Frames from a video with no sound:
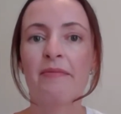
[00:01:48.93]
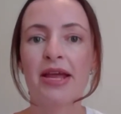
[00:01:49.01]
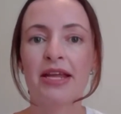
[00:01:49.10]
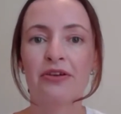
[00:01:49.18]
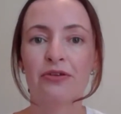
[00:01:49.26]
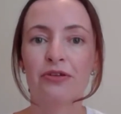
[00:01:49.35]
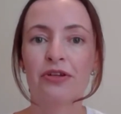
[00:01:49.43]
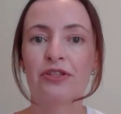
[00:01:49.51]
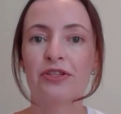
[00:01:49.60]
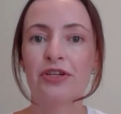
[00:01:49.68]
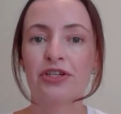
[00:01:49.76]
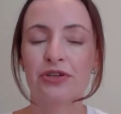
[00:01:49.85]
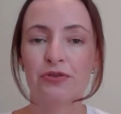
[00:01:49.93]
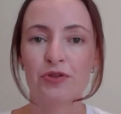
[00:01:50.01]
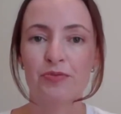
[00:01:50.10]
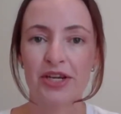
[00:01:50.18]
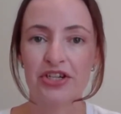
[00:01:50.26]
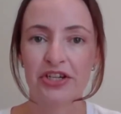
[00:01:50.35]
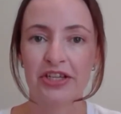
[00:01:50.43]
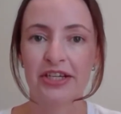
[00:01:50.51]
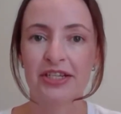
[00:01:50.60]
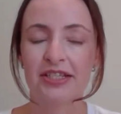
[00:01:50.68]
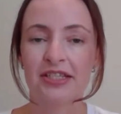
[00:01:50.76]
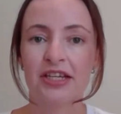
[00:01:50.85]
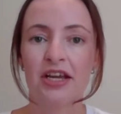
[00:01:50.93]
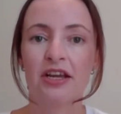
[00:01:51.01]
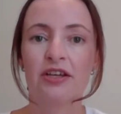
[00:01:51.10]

medical and surgical specialists.